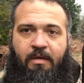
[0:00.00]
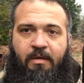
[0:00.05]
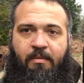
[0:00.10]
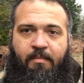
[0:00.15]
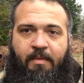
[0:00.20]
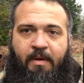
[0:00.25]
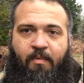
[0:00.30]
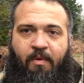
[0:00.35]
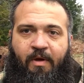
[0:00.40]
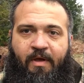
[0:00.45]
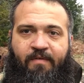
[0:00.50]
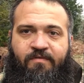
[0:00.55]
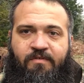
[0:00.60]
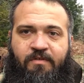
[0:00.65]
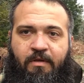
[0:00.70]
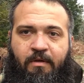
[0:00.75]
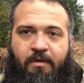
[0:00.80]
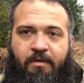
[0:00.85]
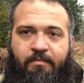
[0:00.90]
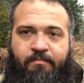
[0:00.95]
my wife's
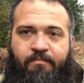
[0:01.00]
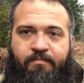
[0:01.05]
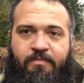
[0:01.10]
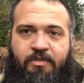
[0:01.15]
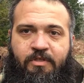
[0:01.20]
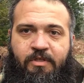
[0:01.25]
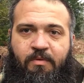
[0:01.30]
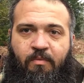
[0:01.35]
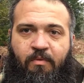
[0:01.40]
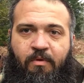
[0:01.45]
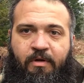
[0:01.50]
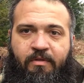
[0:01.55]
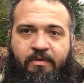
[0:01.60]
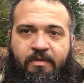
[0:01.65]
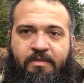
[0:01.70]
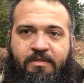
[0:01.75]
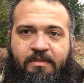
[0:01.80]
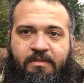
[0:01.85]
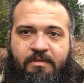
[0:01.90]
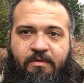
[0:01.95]
gun. She wanted
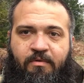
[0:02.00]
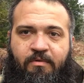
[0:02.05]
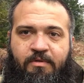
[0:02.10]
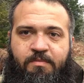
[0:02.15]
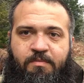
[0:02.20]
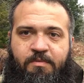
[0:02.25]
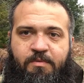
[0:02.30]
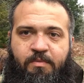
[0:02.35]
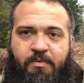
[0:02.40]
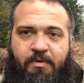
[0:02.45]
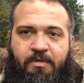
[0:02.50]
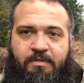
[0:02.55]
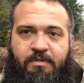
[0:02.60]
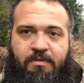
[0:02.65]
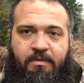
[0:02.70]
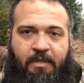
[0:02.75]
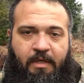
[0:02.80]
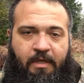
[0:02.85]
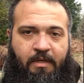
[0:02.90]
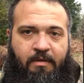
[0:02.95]
this as a Christmas present,
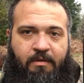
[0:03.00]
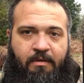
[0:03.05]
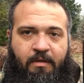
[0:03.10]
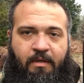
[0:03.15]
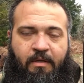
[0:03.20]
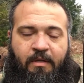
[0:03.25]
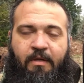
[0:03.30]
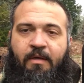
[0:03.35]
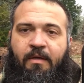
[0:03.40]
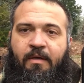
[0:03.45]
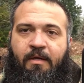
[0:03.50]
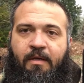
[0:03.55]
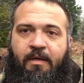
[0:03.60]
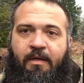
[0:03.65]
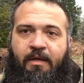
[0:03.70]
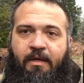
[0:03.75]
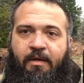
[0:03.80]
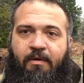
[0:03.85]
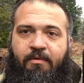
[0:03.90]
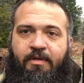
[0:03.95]
and
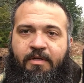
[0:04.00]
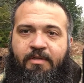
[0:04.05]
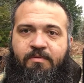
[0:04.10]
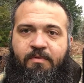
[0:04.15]
here it is.